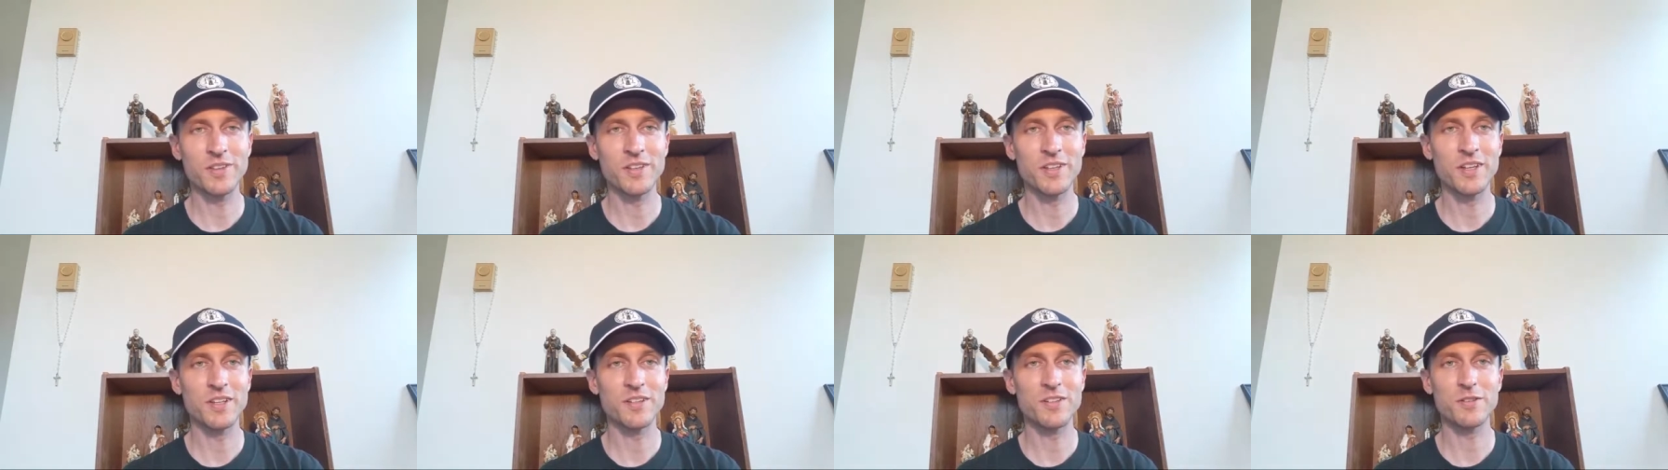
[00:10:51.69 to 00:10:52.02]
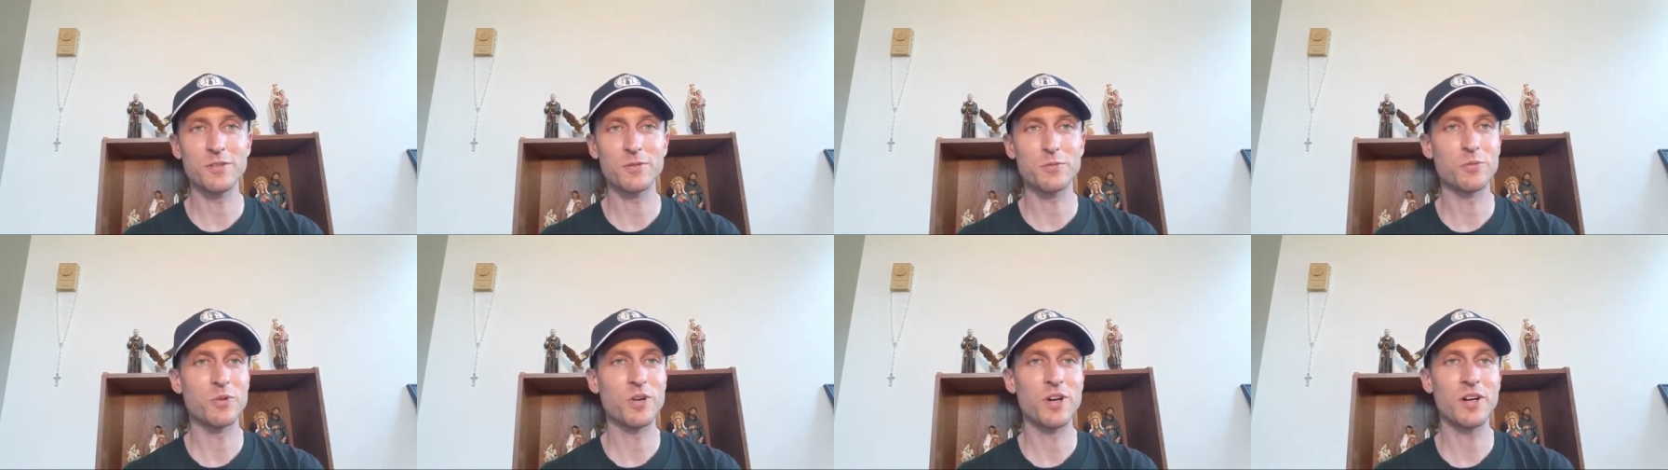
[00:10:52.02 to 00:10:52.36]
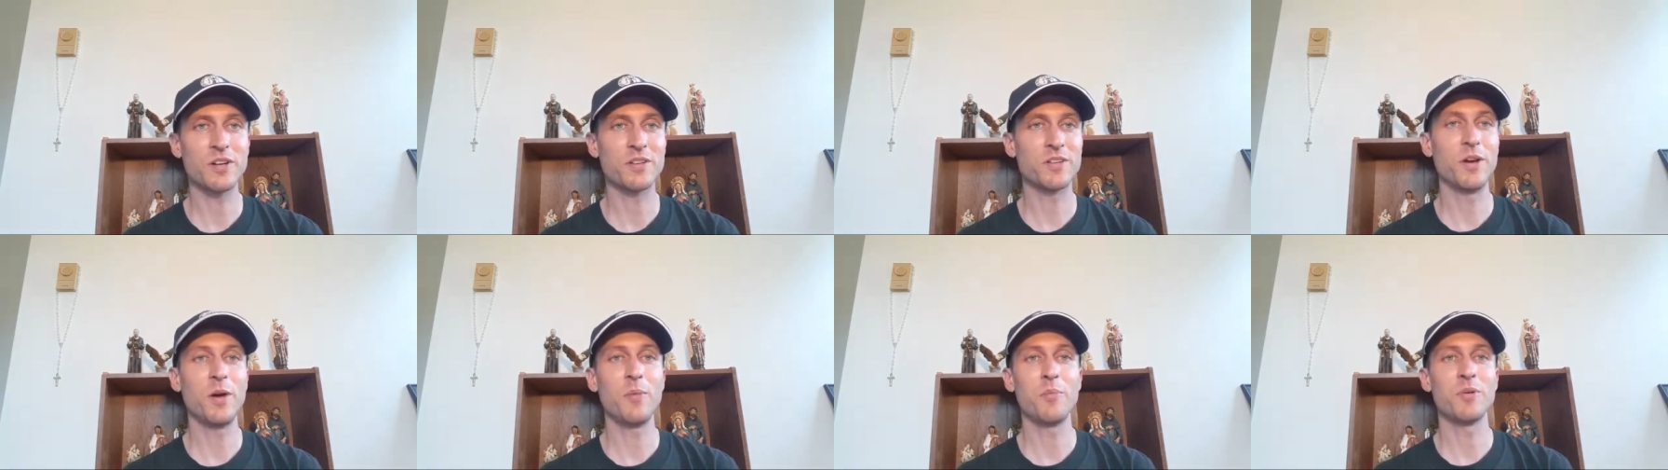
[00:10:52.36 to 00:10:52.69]
he just walked
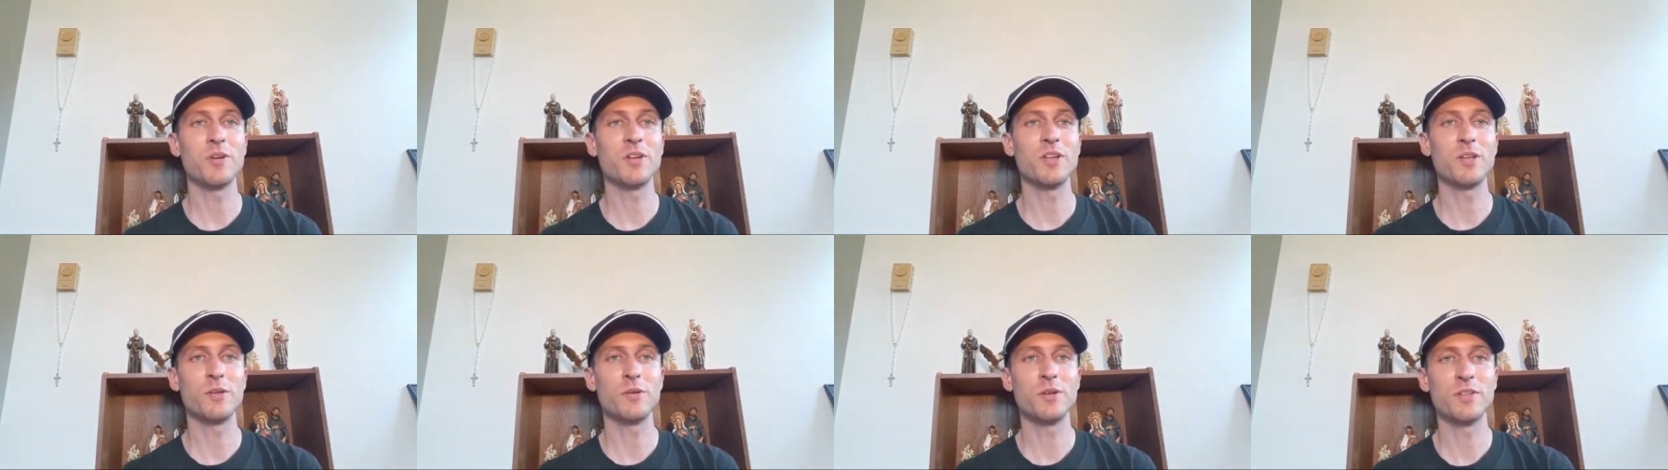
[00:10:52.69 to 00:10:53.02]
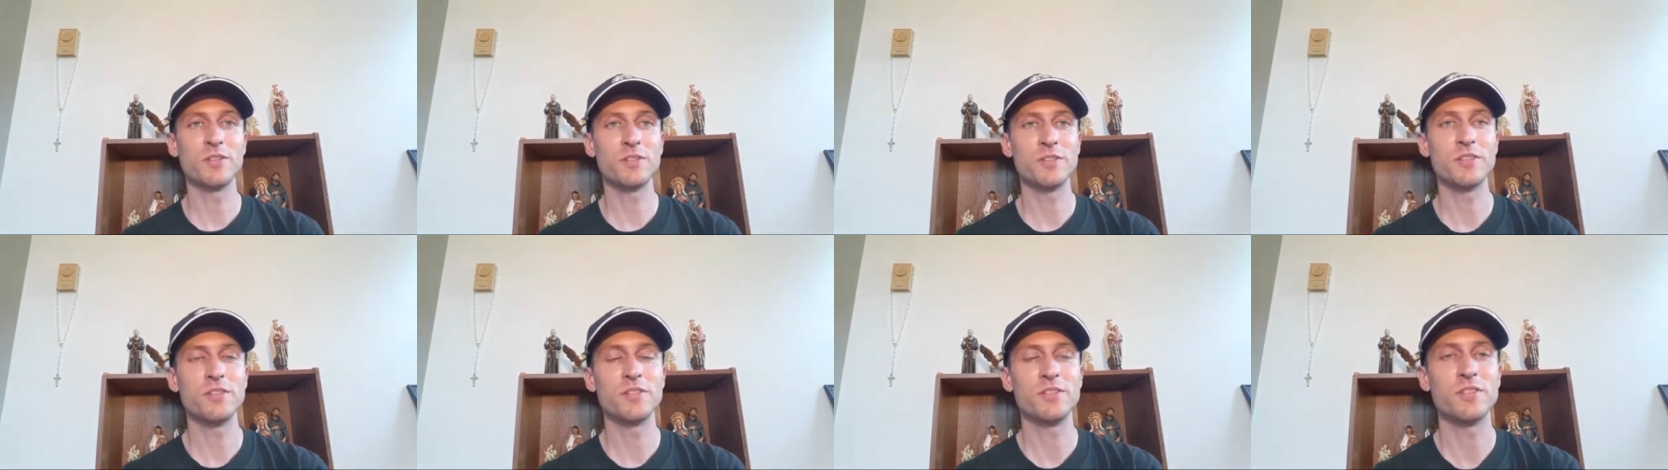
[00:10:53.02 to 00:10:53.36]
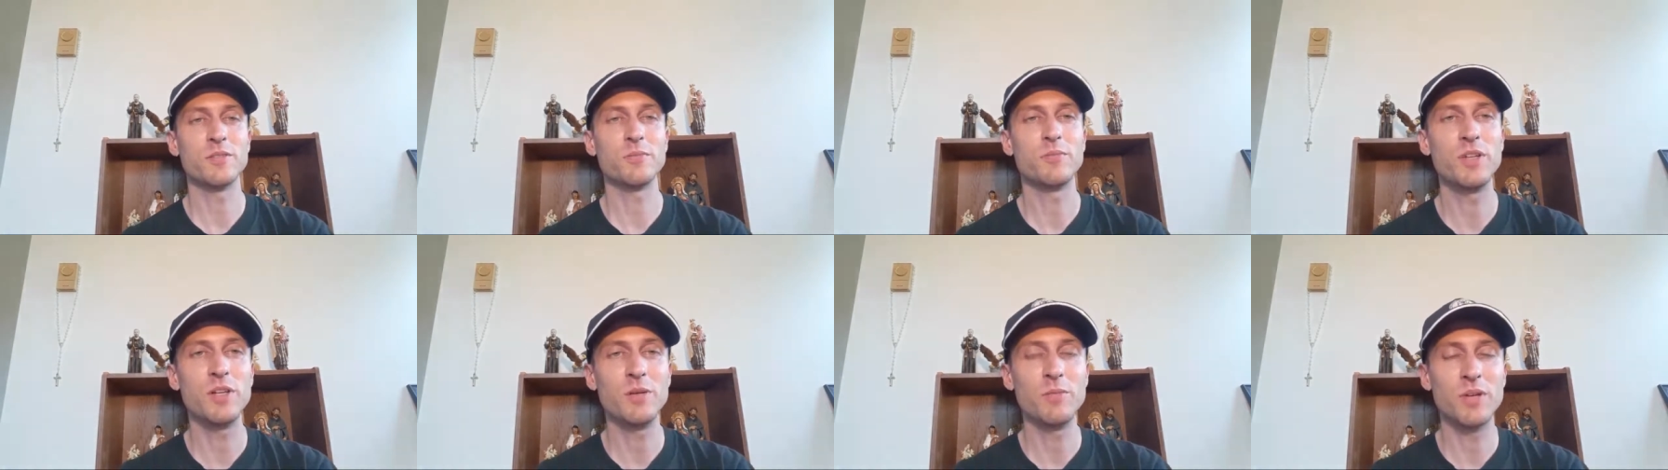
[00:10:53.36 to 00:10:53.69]
up at a
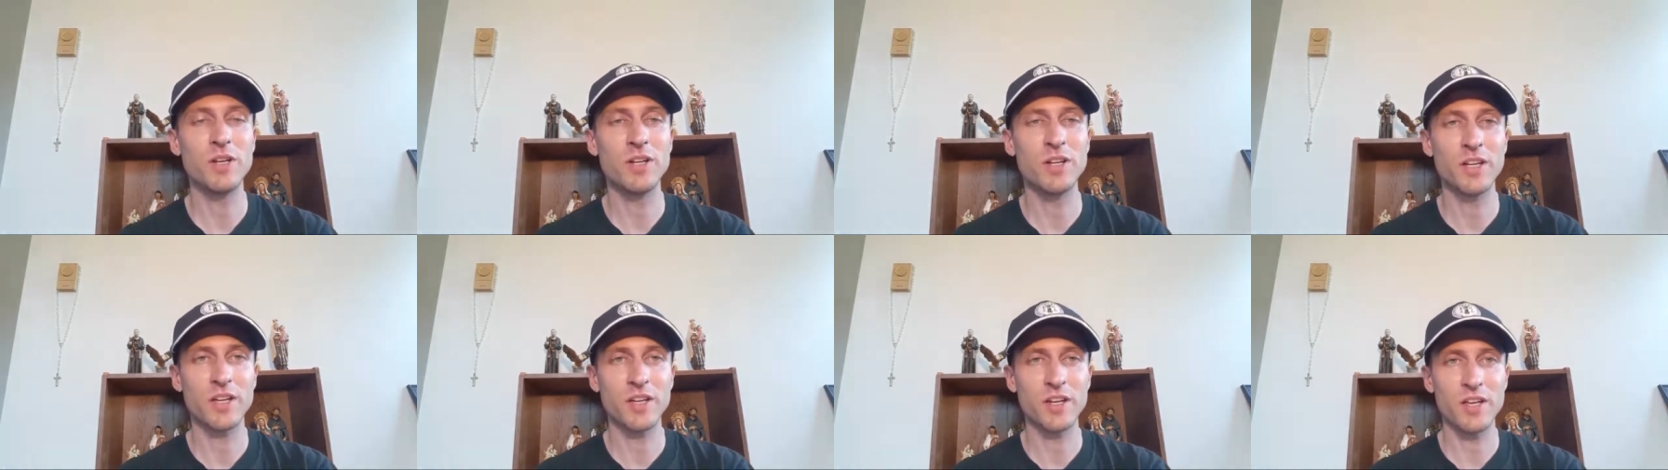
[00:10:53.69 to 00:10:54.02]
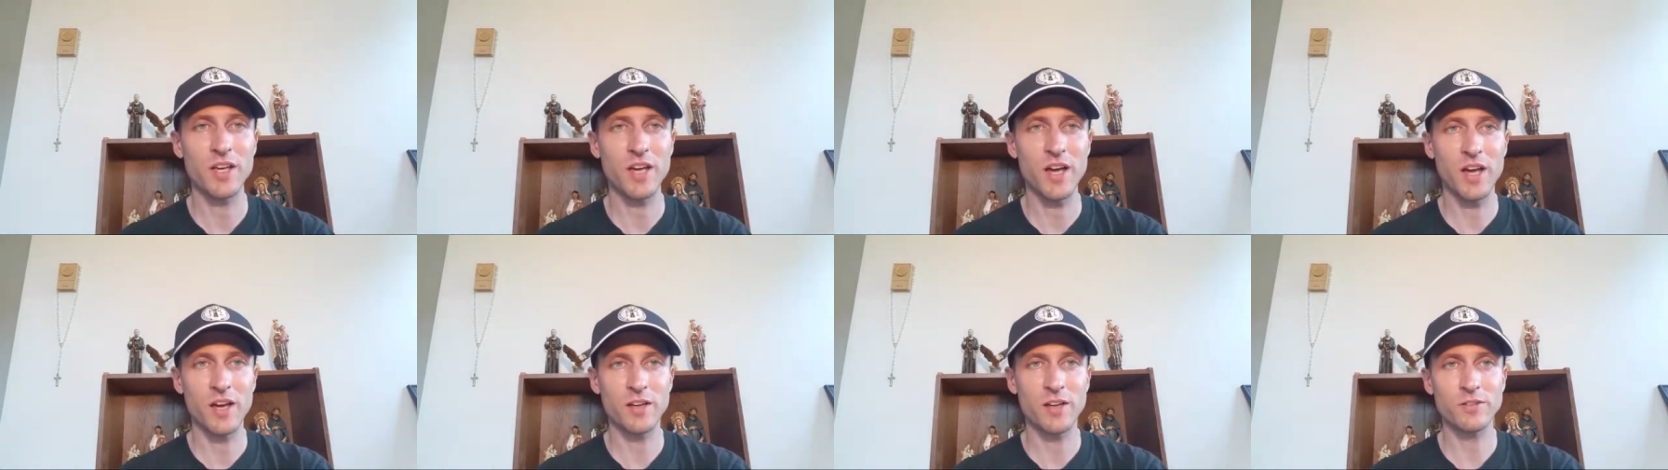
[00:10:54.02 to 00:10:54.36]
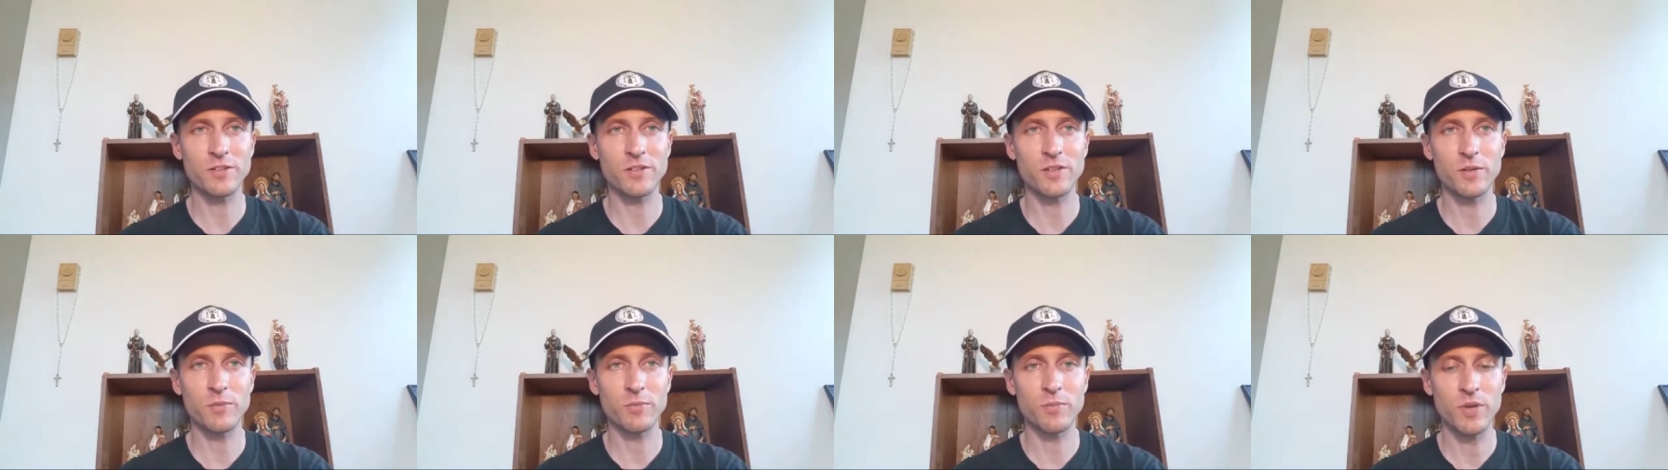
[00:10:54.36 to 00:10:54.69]
USCCB meeting and he asked
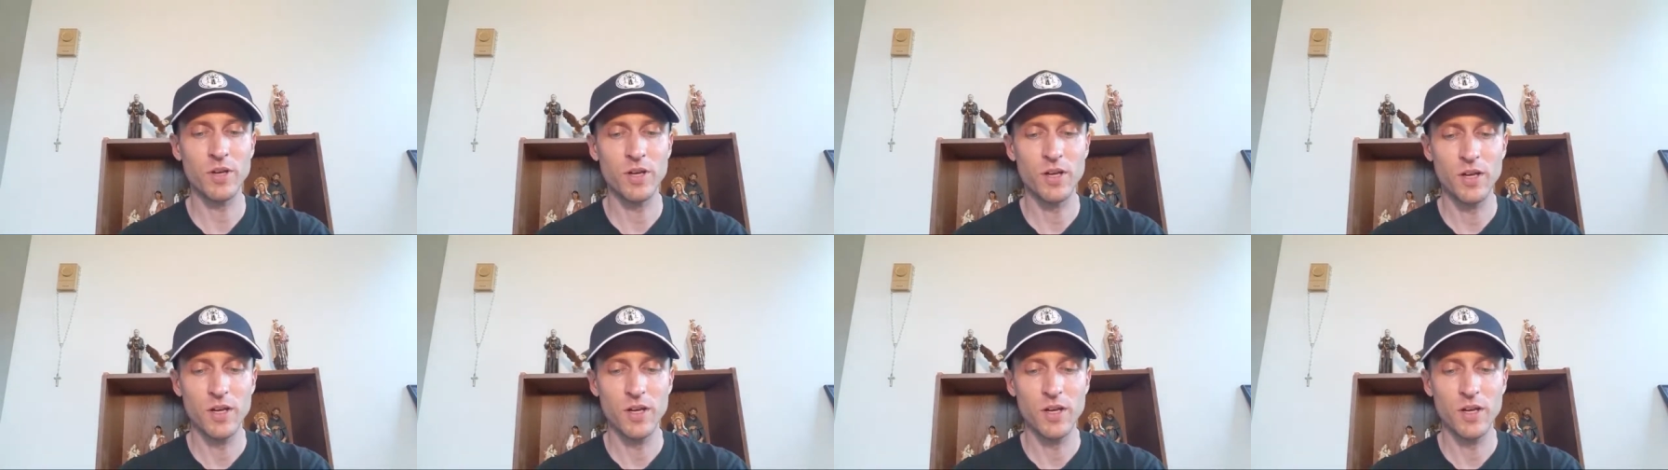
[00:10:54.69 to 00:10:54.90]
him,